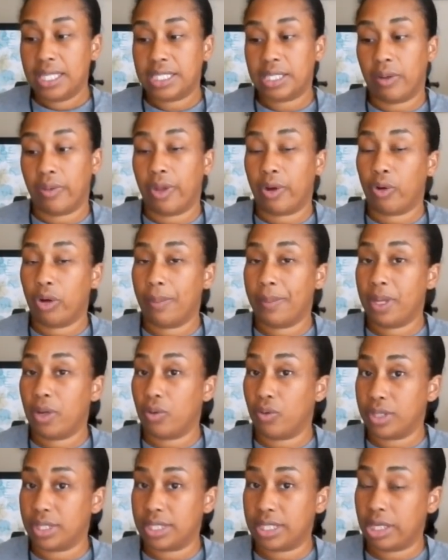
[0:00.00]
So they're going to be
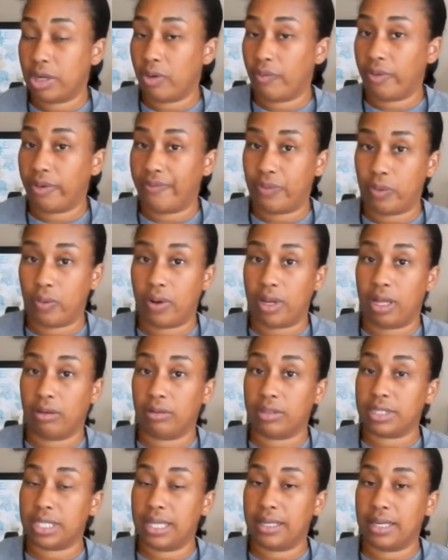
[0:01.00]
on sale for
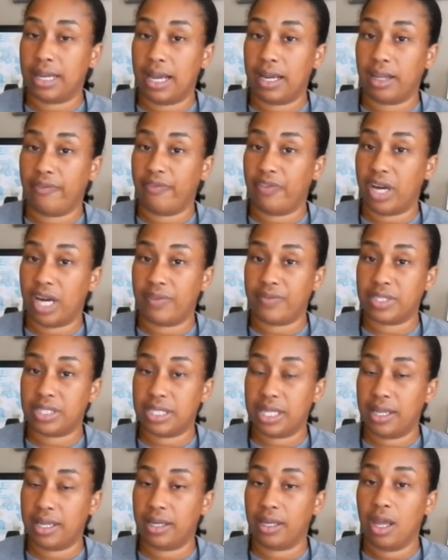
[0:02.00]

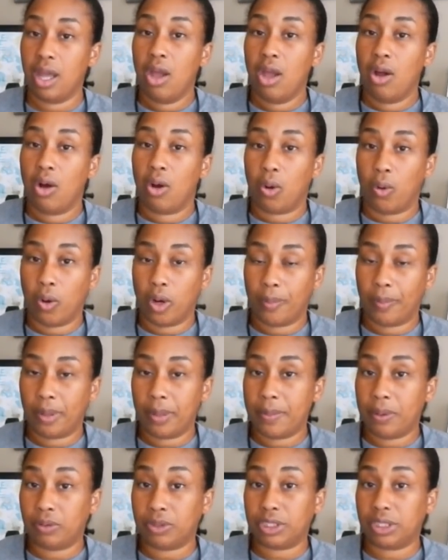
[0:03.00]
$4.95 on
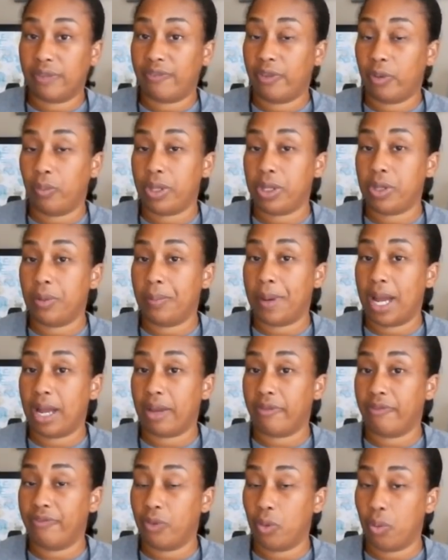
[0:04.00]
promotion for when you
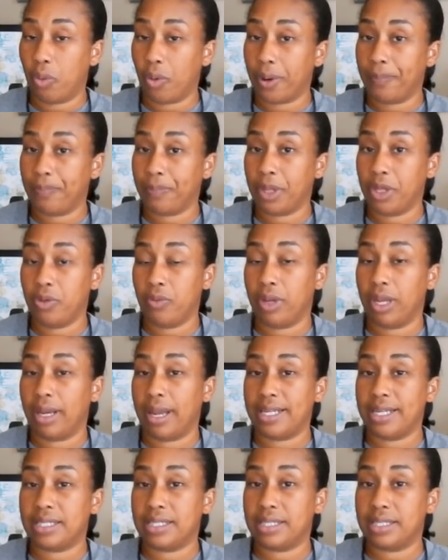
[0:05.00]
buy 4, you get
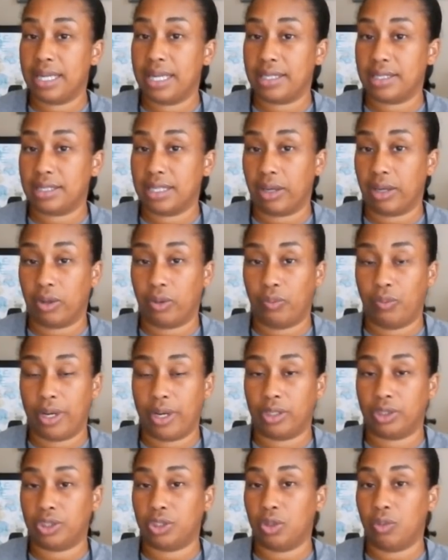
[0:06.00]
a $6
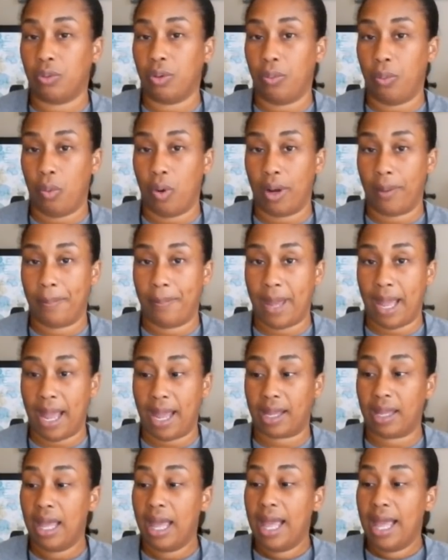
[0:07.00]
register reward
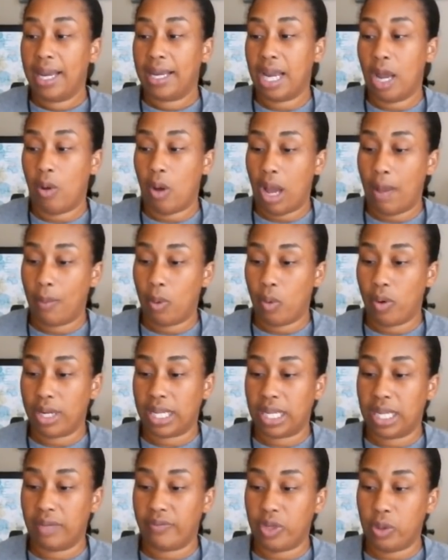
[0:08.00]
back. Now, I'm going
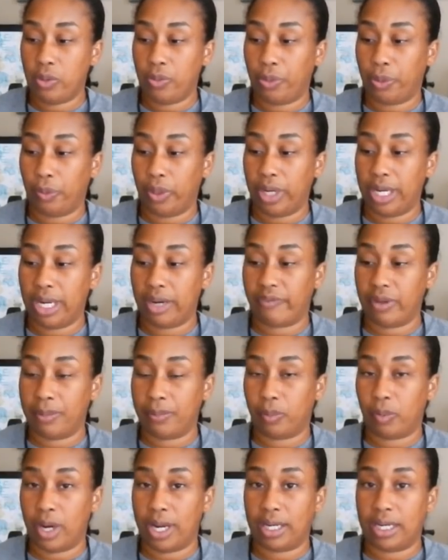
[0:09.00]
to give you 3
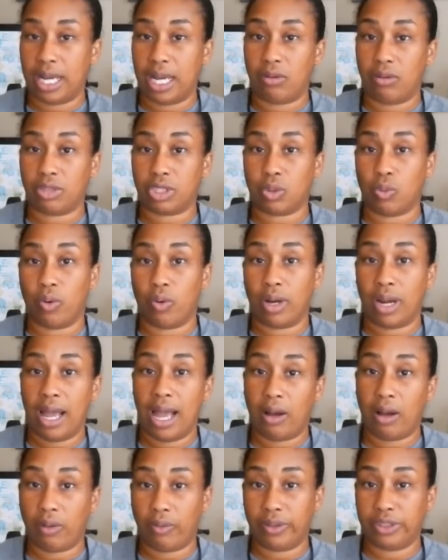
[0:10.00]
different breakdowns on
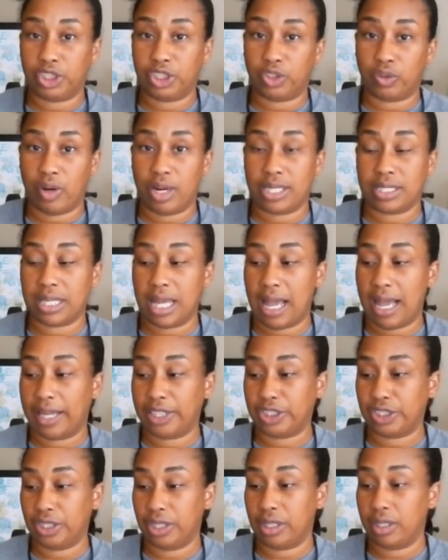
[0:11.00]
how this
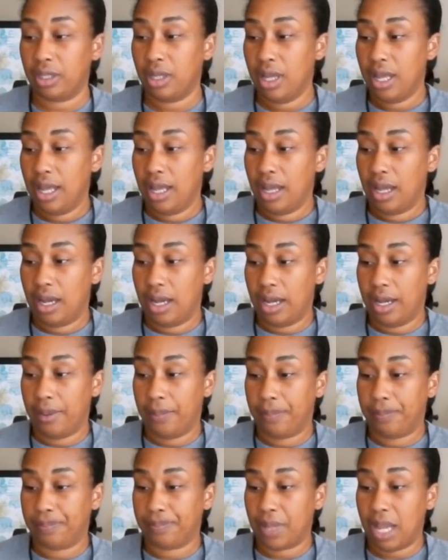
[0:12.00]
transaction
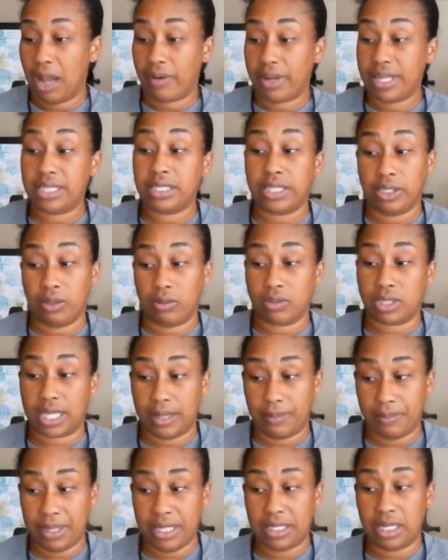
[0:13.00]
how these deals
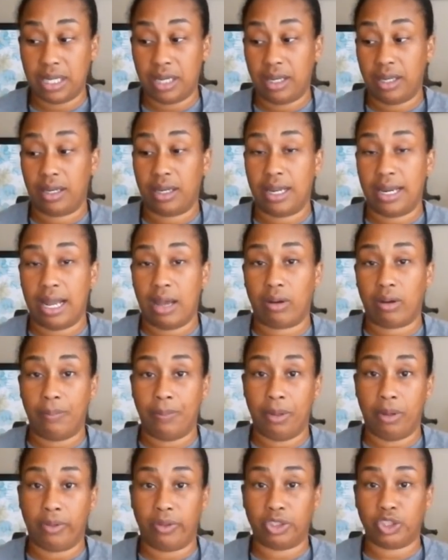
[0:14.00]
can be done and how to
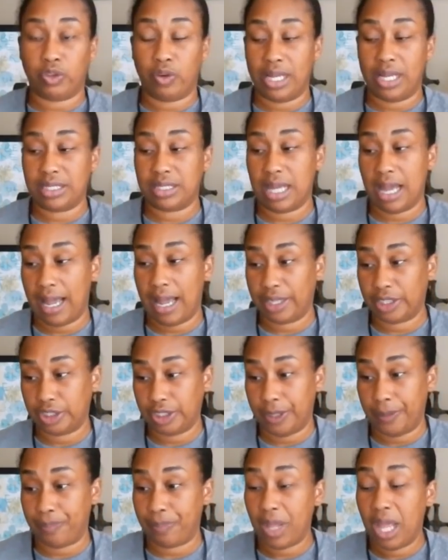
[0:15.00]
build the
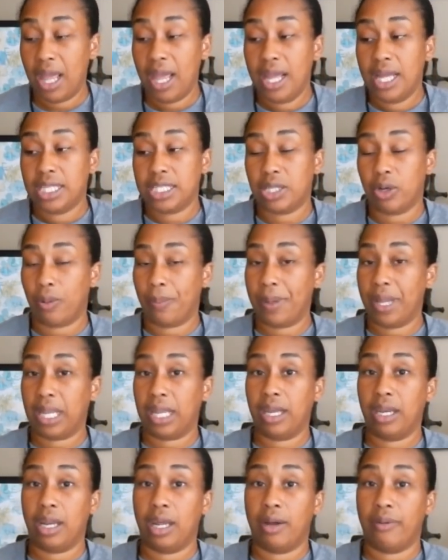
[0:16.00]
transaction. So
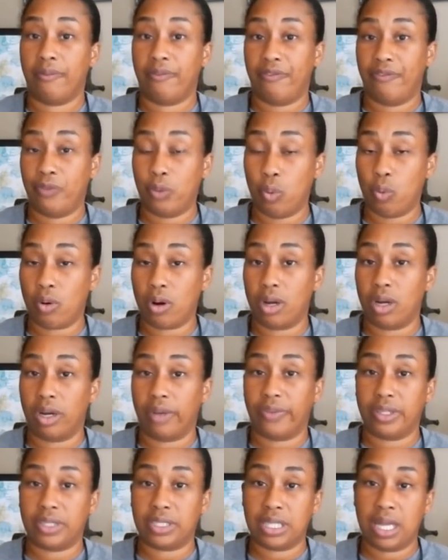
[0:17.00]
picking up 4
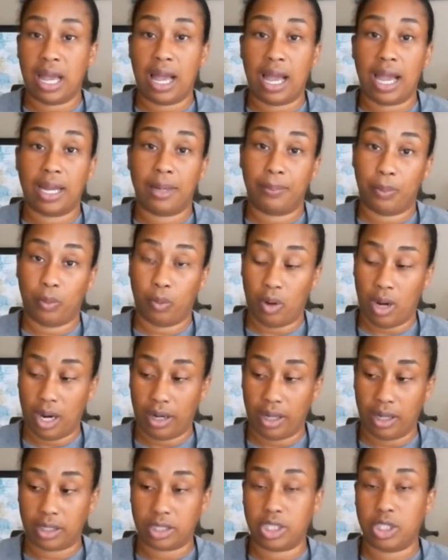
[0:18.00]
of the Tide
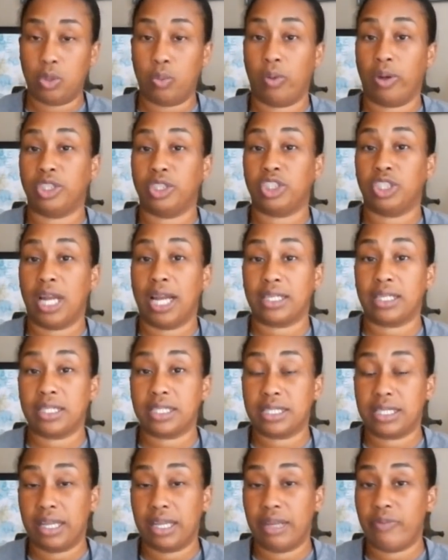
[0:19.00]
products, you want to check to
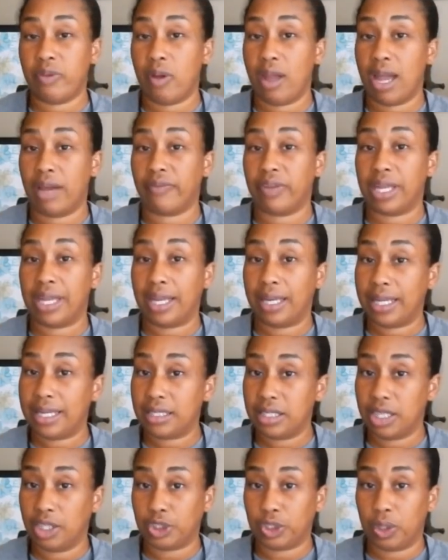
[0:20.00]
see if you have
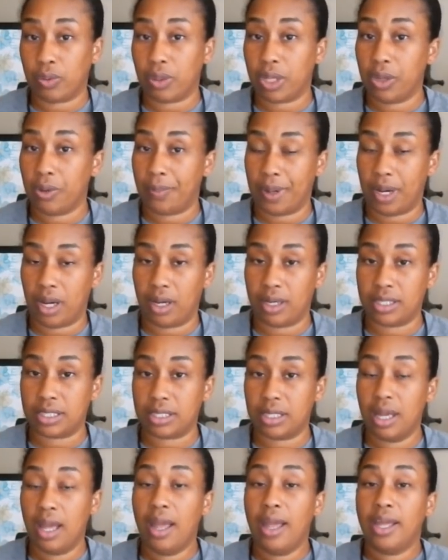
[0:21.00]
any digital
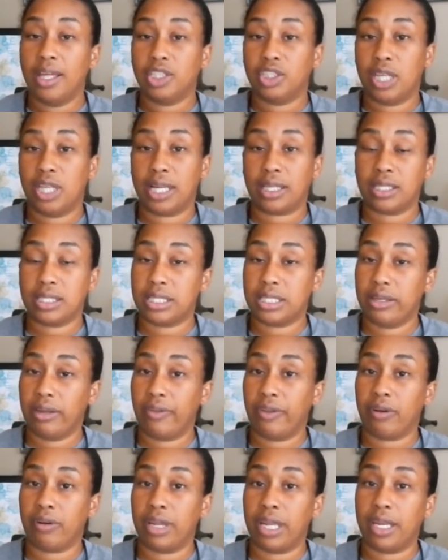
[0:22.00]
coupons, check to see
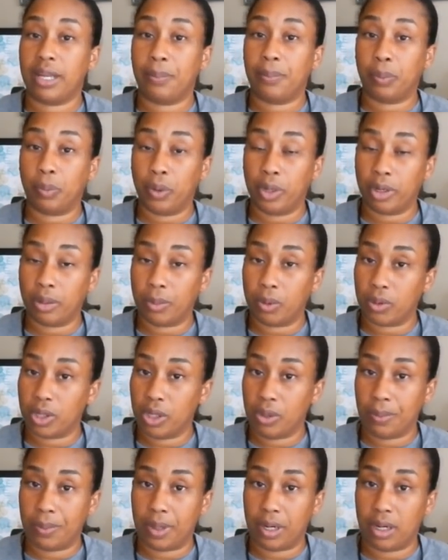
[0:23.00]
if there are any printable
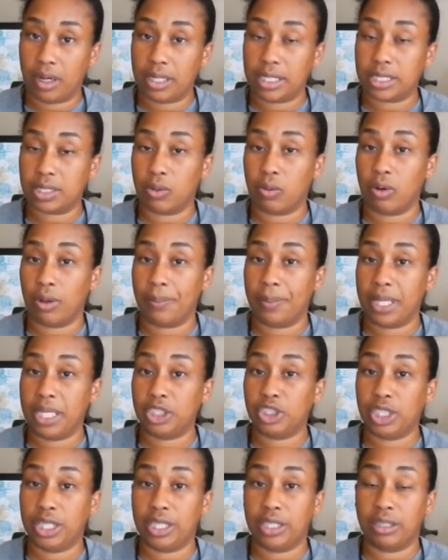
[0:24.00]
coupons on
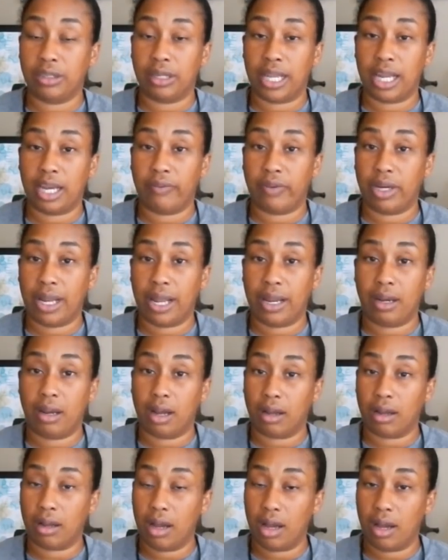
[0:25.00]

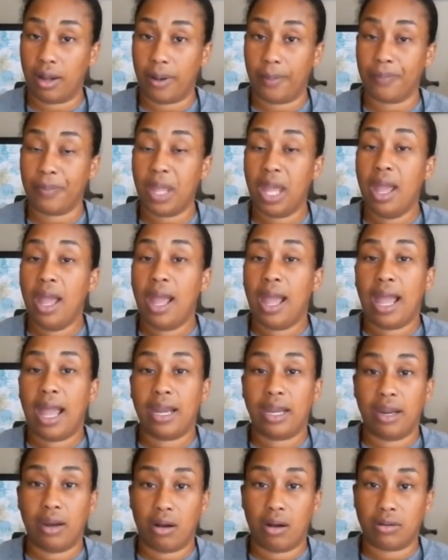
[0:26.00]
PGGoodEveryDay.com,
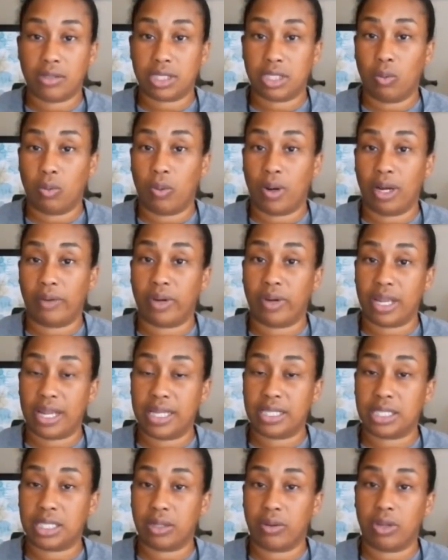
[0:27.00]
and then also whatever
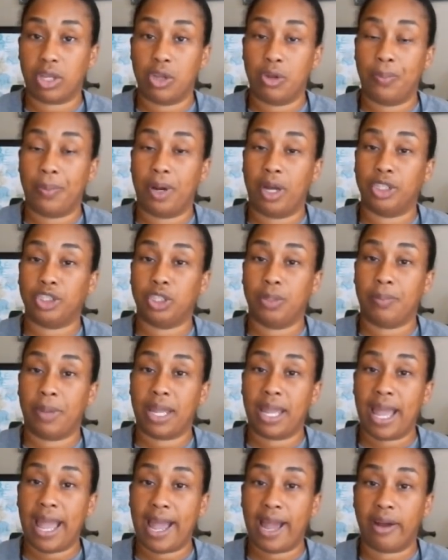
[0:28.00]
insert coupons you
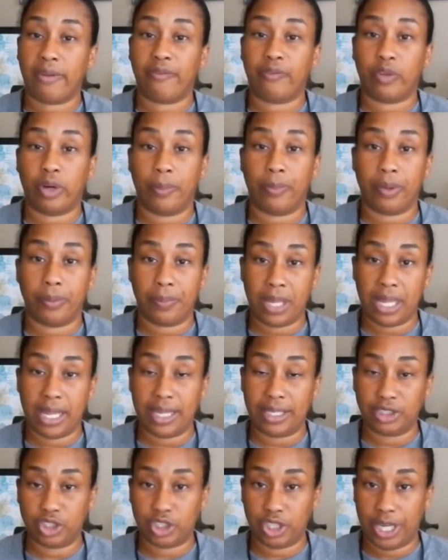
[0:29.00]
may have from the
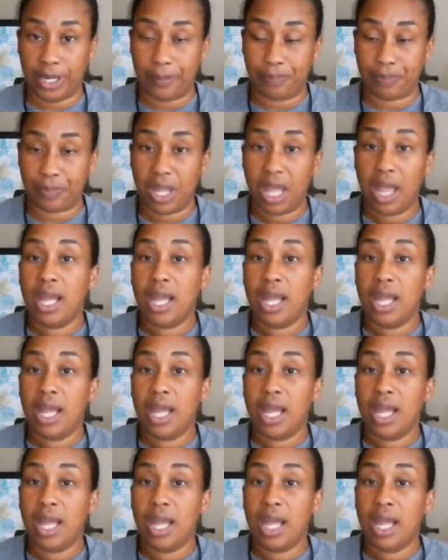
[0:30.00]
PNG.